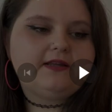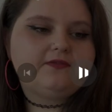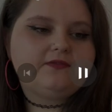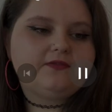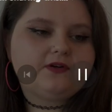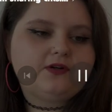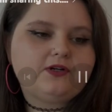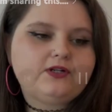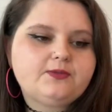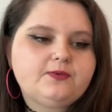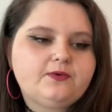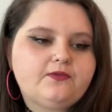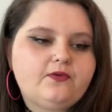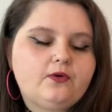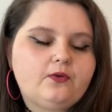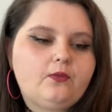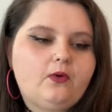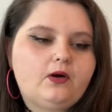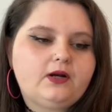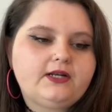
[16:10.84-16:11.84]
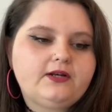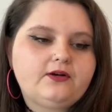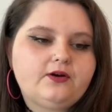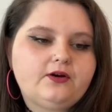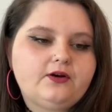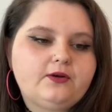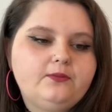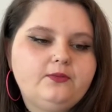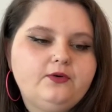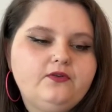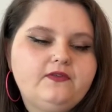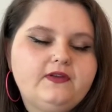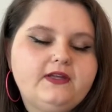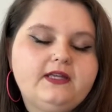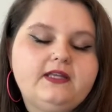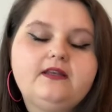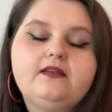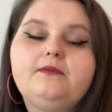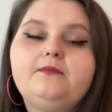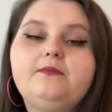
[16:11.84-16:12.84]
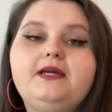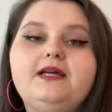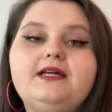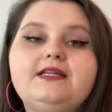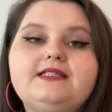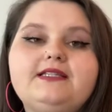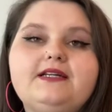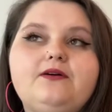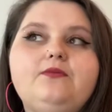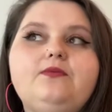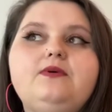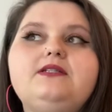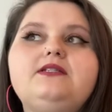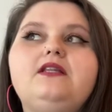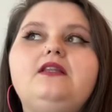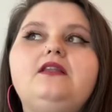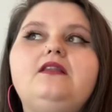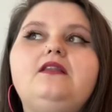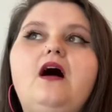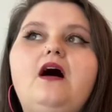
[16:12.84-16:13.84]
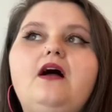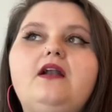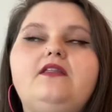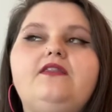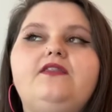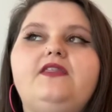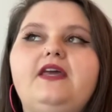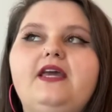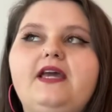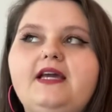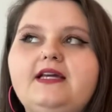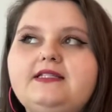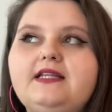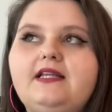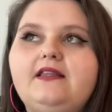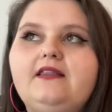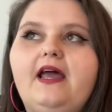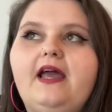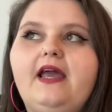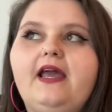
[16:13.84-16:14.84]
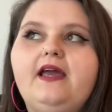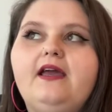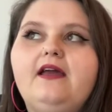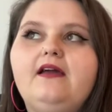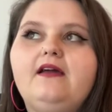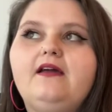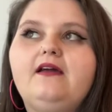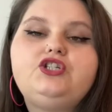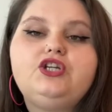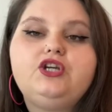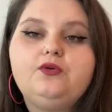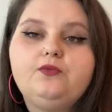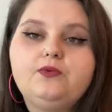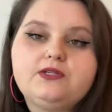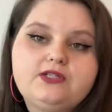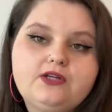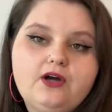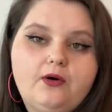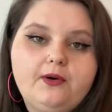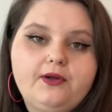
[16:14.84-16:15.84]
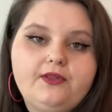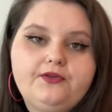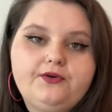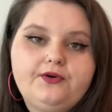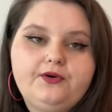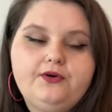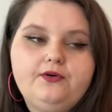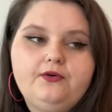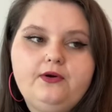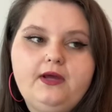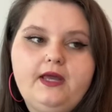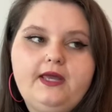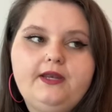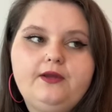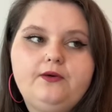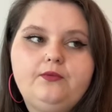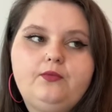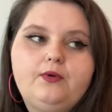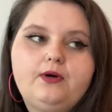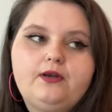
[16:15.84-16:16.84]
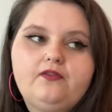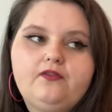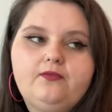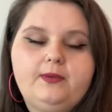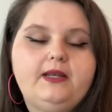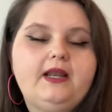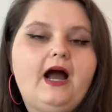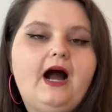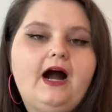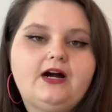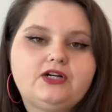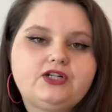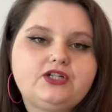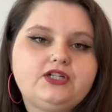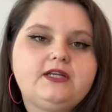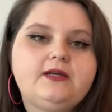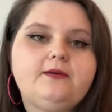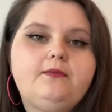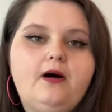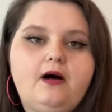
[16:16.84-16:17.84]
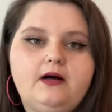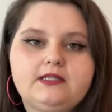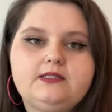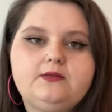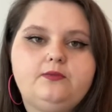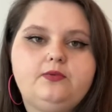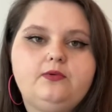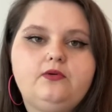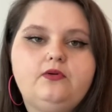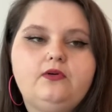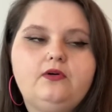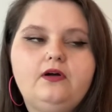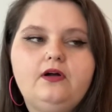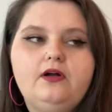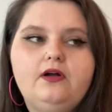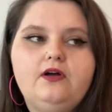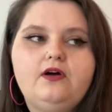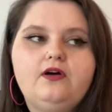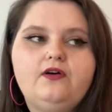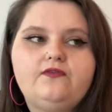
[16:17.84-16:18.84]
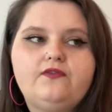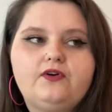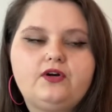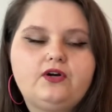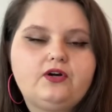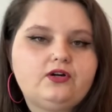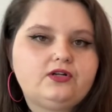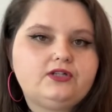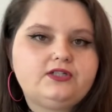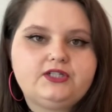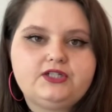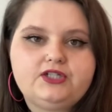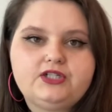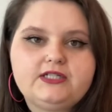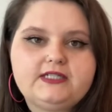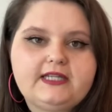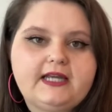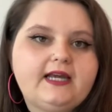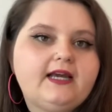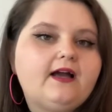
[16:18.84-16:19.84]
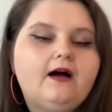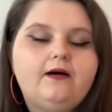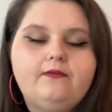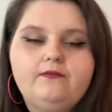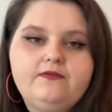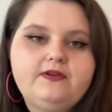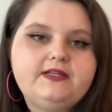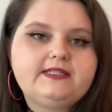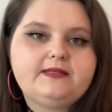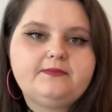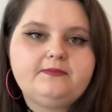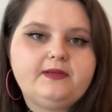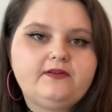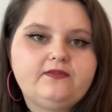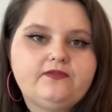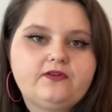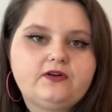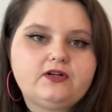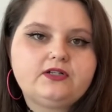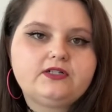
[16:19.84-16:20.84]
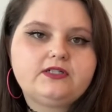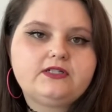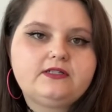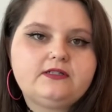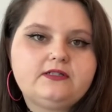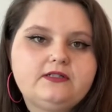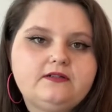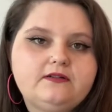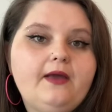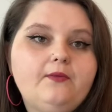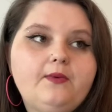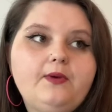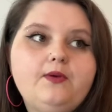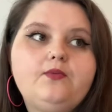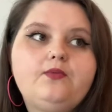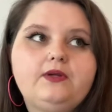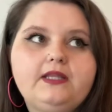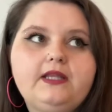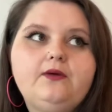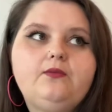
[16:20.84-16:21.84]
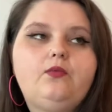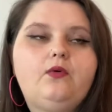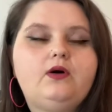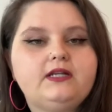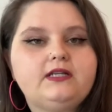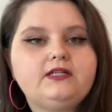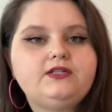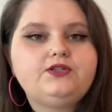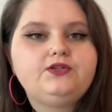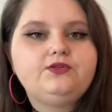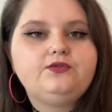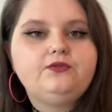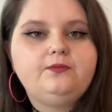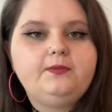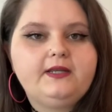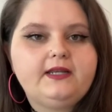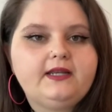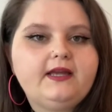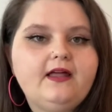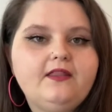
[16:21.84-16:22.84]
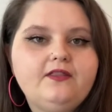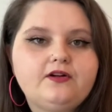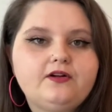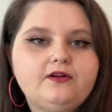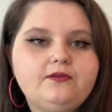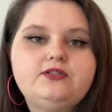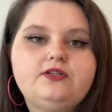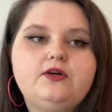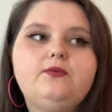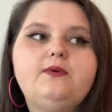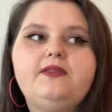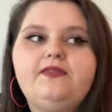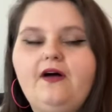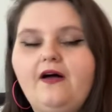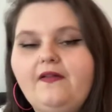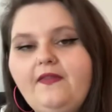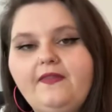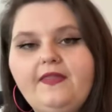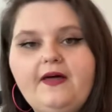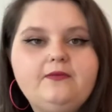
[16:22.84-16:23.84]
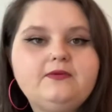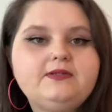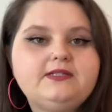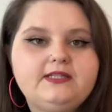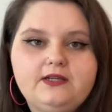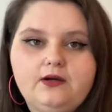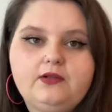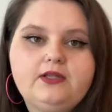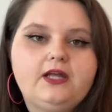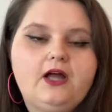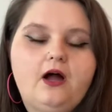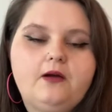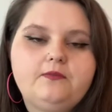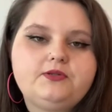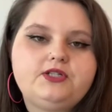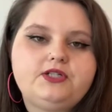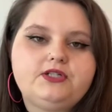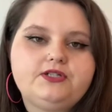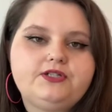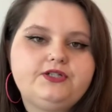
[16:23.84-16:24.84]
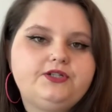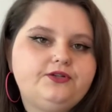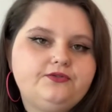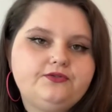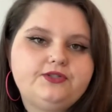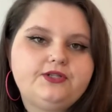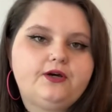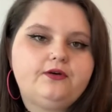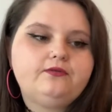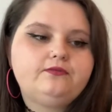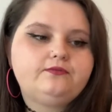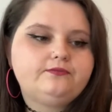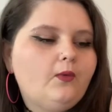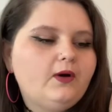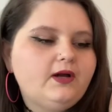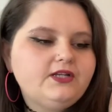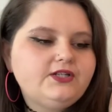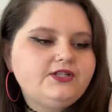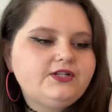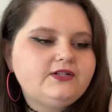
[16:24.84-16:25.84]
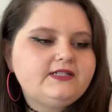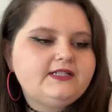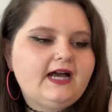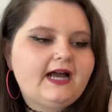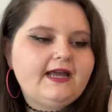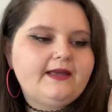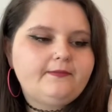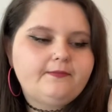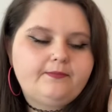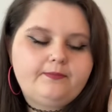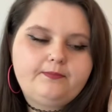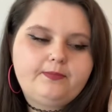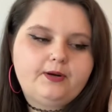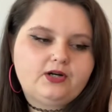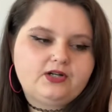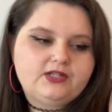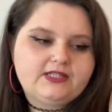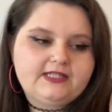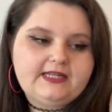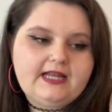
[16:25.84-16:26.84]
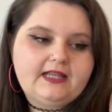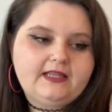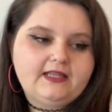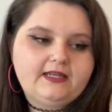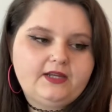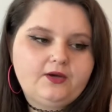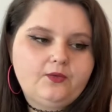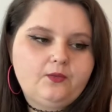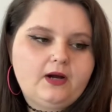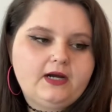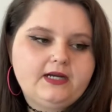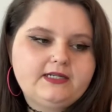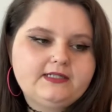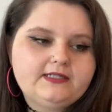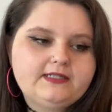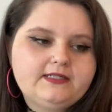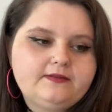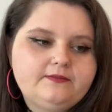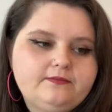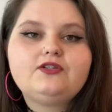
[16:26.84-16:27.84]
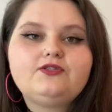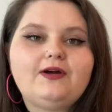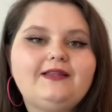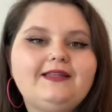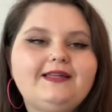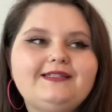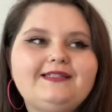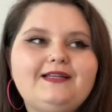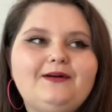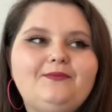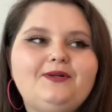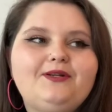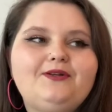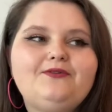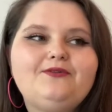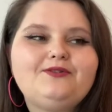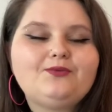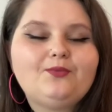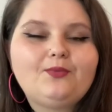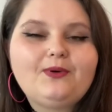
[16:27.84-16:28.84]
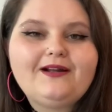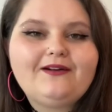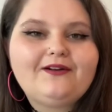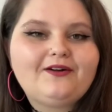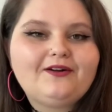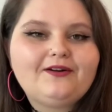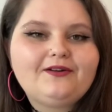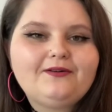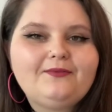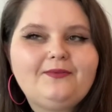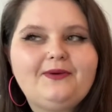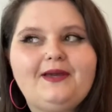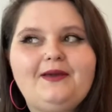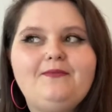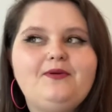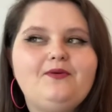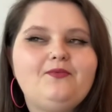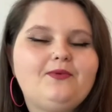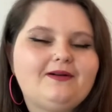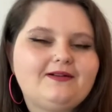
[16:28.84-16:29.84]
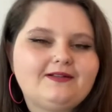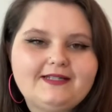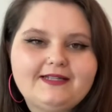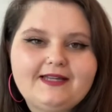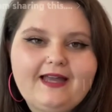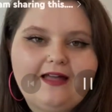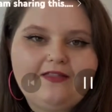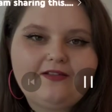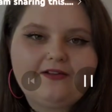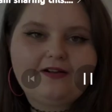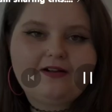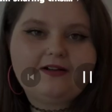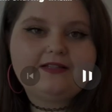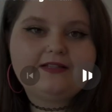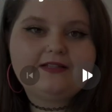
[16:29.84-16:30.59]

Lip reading: First before wanting her to move in, because there was a lot of things that like she was going through, and it would have been actually impossible for her to just like come visit me first, and we really wanted to be together, so we thought that that was the only option to do so. What is your type personality wise? So I like someone who's weird. We can be weird together.